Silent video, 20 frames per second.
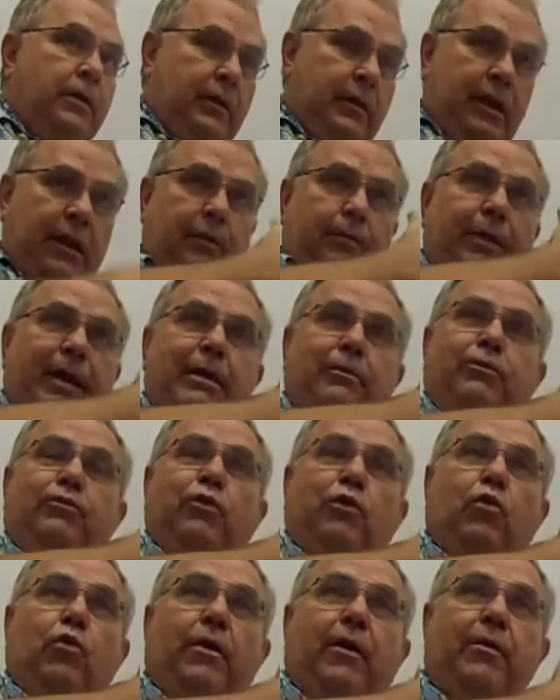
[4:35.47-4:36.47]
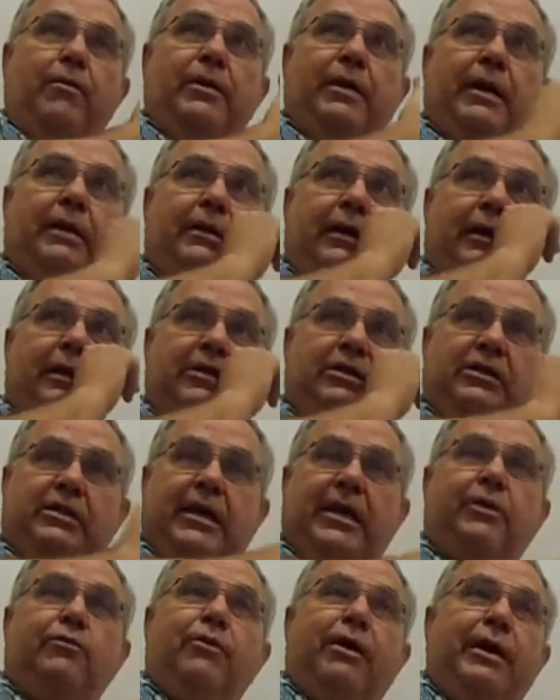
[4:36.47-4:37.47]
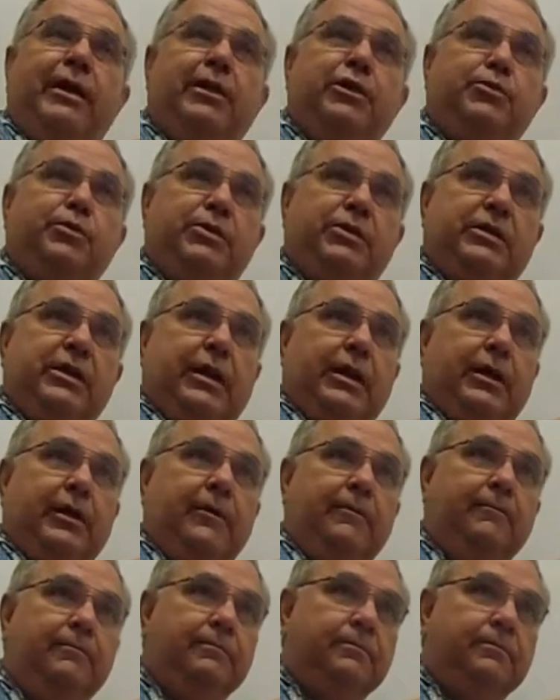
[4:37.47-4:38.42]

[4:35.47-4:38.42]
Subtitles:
The bandwidth requirement, I think, is 10 radians per second.